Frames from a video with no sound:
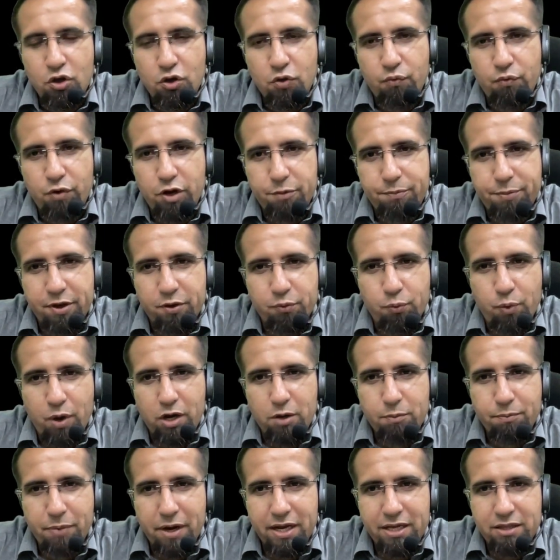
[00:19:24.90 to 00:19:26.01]
will be
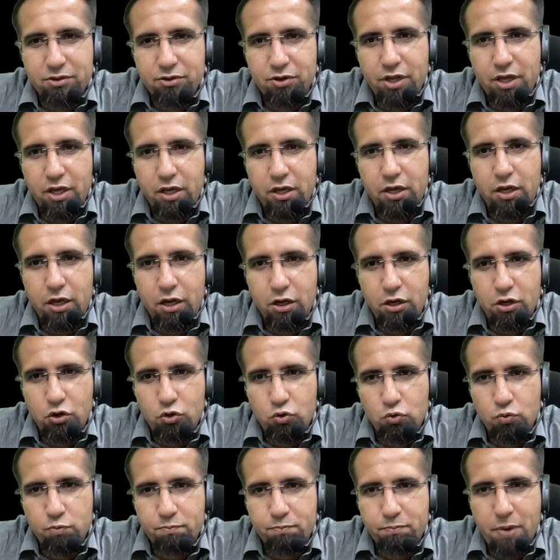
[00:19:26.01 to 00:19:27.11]
1 by 3
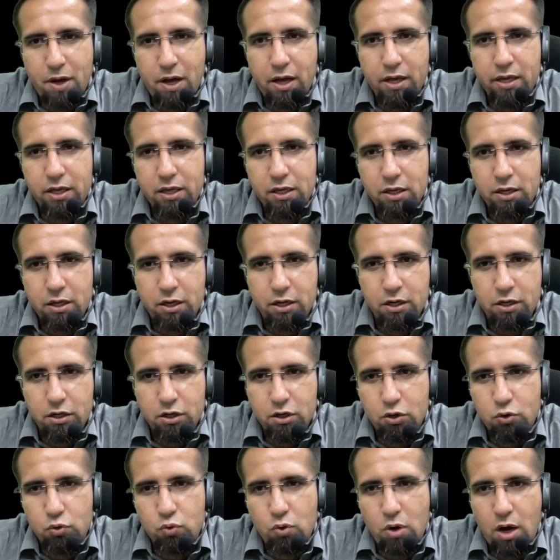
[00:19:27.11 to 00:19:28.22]
into pi
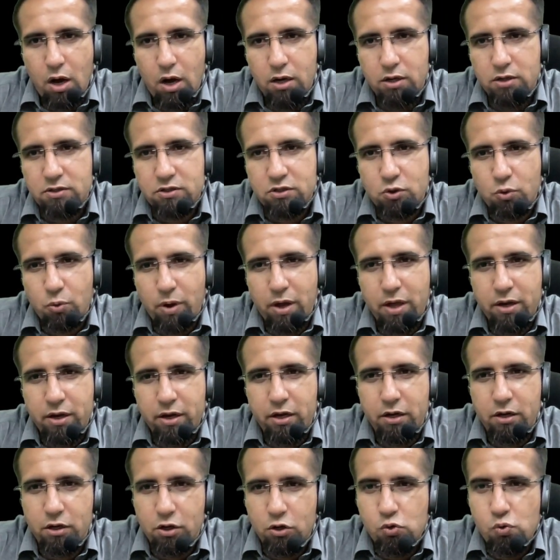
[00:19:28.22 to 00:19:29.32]
into r square
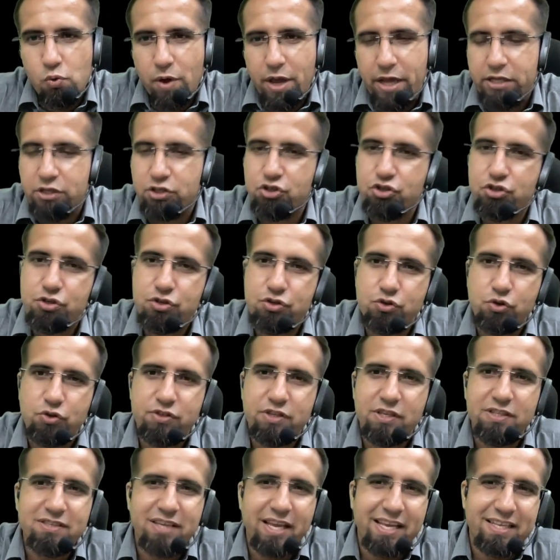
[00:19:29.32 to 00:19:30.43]
into h. So
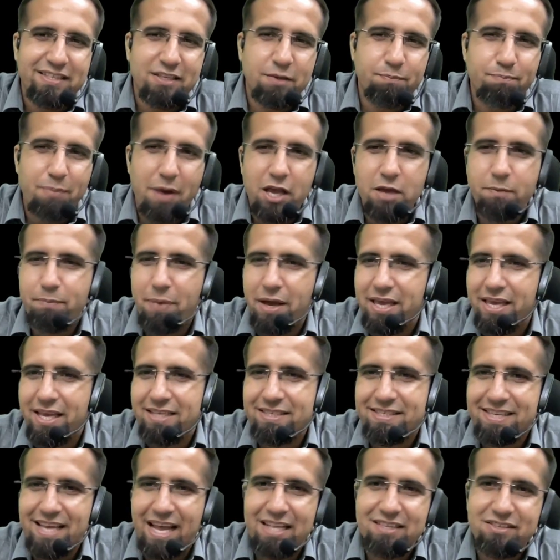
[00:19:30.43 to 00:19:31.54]
since I can see pi gets
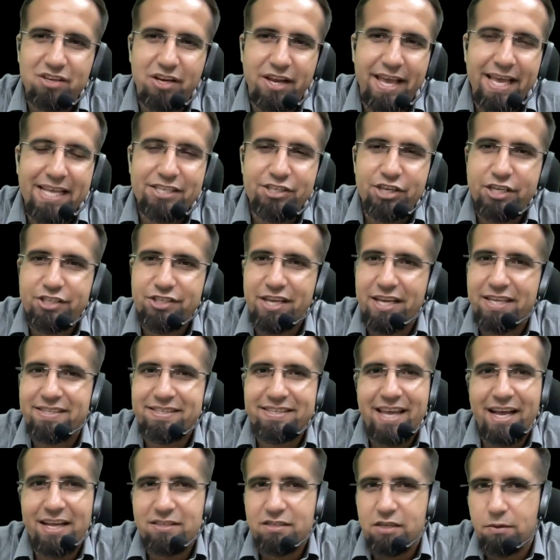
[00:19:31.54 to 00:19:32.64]
cancelled, h gets
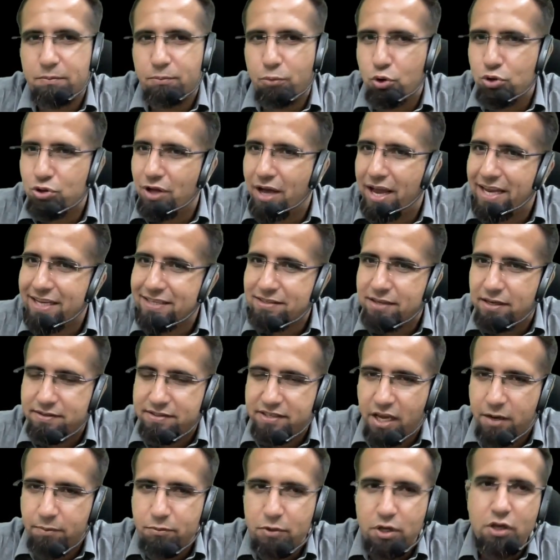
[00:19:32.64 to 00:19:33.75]
cancelled, both the heights are
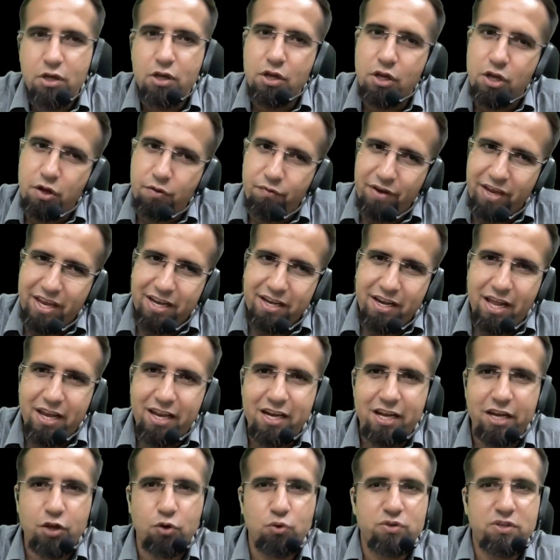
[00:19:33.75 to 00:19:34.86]
same, we can
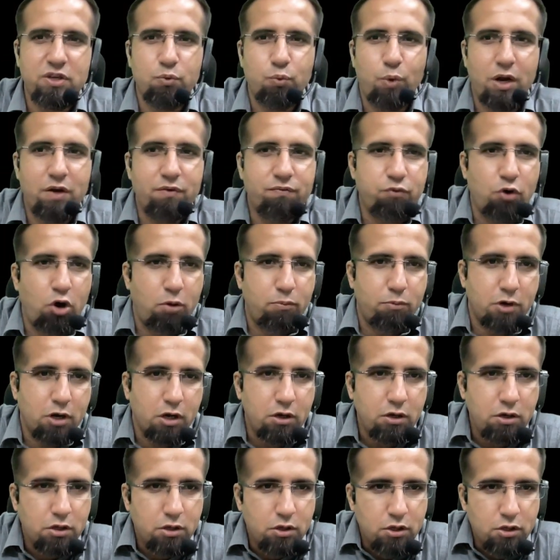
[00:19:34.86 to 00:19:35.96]
directly use in one formula.
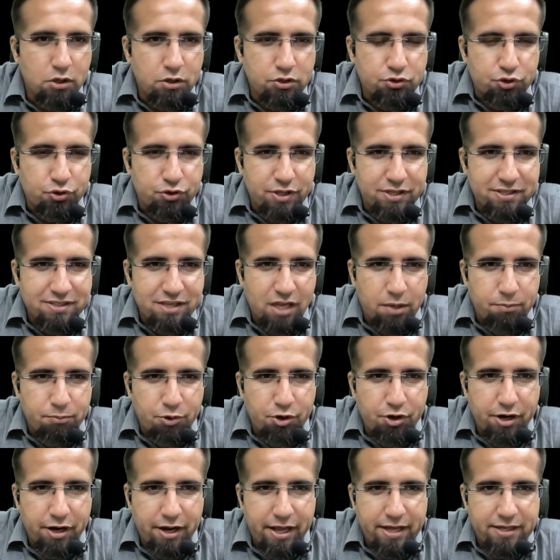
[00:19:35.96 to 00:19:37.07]
So this can be
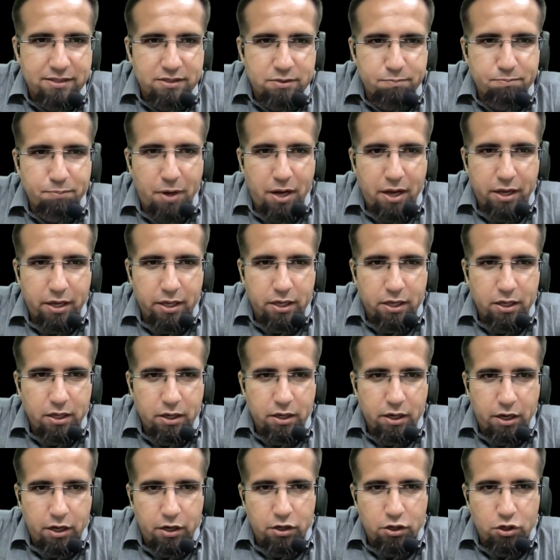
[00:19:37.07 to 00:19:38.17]
written as pi
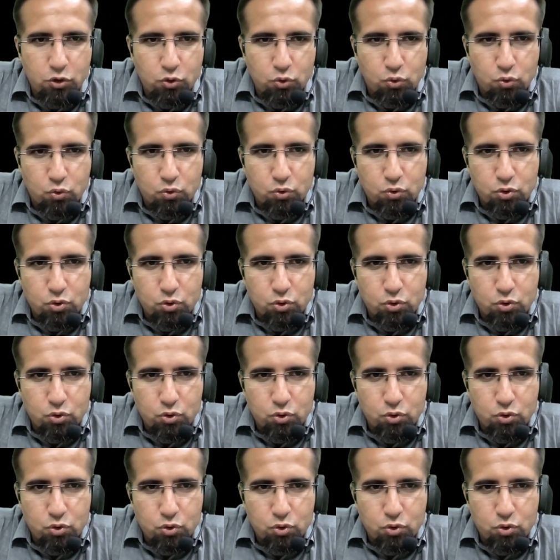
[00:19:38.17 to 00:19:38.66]
into,